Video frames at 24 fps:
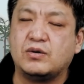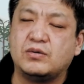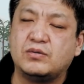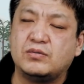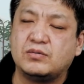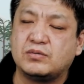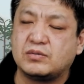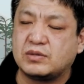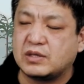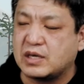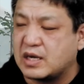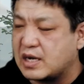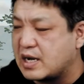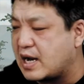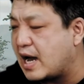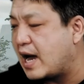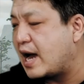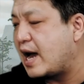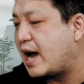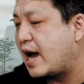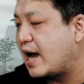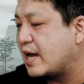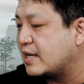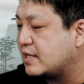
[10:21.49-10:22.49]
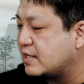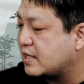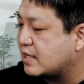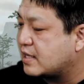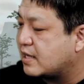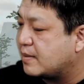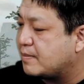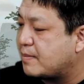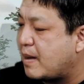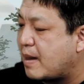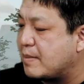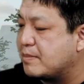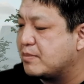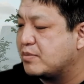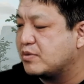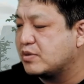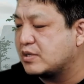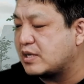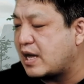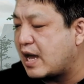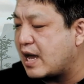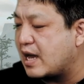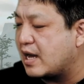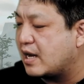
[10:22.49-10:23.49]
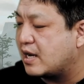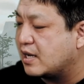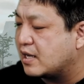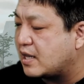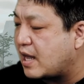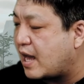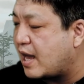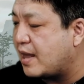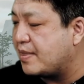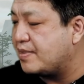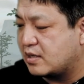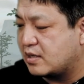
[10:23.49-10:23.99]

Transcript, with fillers: that walked on the river beach and on land.